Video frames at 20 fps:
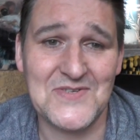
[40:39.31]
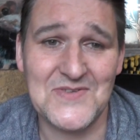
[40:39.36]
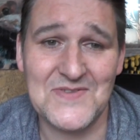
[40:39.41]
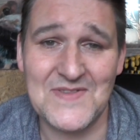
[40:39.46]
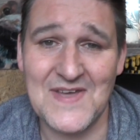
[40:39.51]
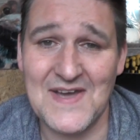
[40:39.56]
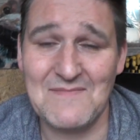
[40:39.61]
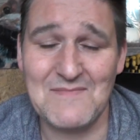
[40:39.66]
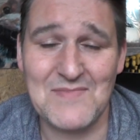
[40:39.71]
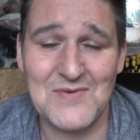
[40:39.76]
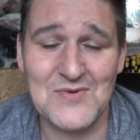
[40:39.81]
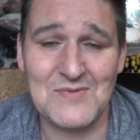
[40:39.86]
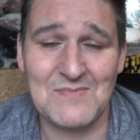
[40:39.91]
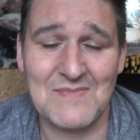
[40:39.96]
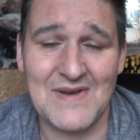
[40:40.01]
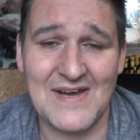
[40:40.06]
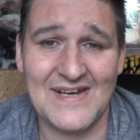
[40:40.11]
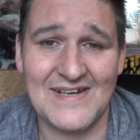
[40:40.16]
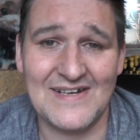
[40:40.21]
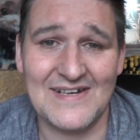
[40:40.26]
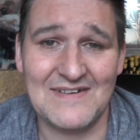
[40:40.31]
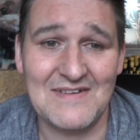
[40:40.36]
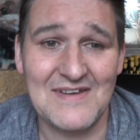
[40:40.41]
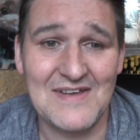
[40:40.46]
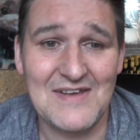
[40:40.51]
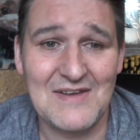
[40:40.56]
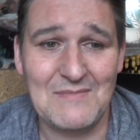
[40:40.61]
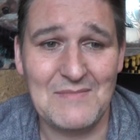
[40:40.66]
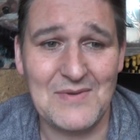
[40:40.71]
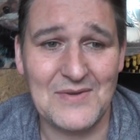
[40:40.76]
So that broke my heart,
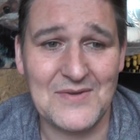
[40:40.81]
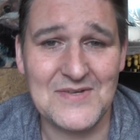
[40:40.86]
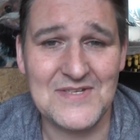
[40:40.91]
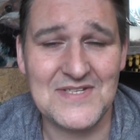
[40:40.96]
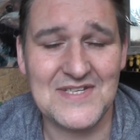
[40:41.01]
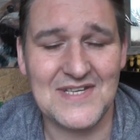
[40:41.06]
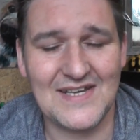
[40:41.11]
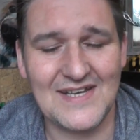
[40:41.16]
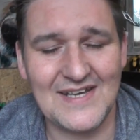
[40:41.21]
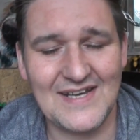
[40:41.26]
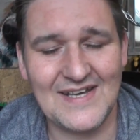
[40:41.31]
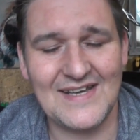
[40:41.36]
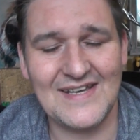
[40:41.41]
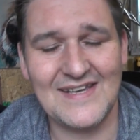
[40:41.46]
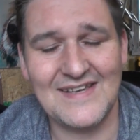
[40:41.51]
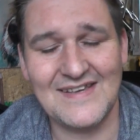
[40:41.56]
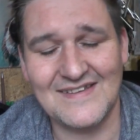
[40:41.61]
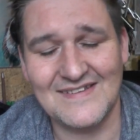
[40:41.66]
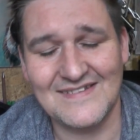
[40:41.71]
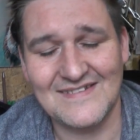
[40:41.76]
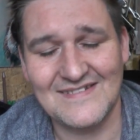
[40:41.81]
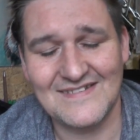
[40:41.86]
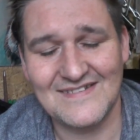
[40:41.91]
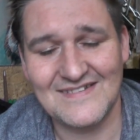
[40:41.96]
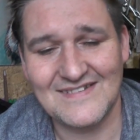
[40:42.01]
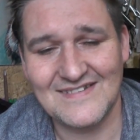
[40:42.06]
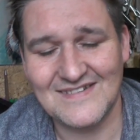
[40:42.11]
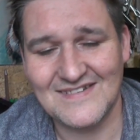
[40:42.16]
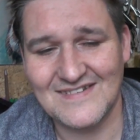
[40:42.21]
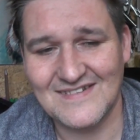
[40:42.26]
because I
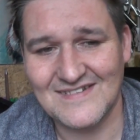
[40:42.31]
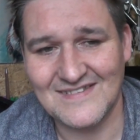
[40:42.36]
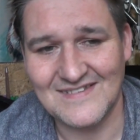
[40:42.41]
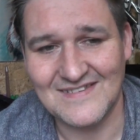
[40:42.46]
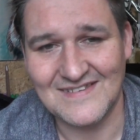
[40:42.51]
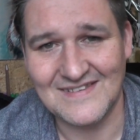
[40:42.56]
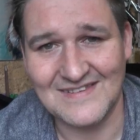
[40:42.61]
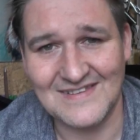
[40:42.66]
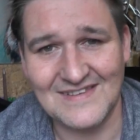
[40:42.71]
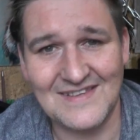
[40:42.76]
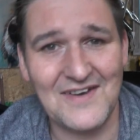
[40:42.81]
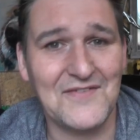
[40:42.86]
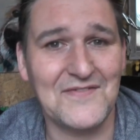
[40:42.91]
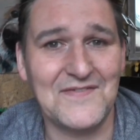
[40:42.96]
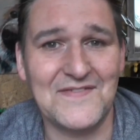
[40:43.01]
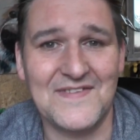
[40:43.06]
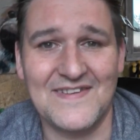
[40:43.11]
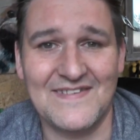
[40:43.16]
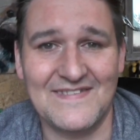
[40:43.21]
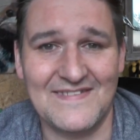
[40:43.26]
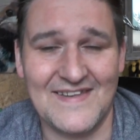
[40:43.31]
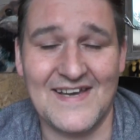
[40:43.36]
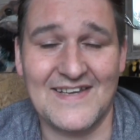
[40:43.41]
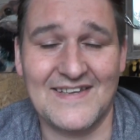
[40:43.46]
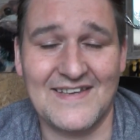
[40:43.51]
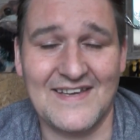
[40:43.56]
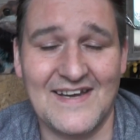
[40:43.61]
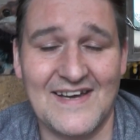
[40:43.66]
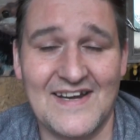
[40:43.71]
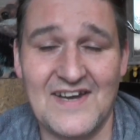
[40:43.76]
loved
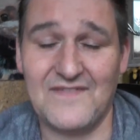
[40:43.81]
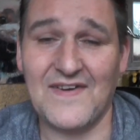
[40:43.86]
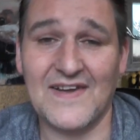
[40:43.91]
that car.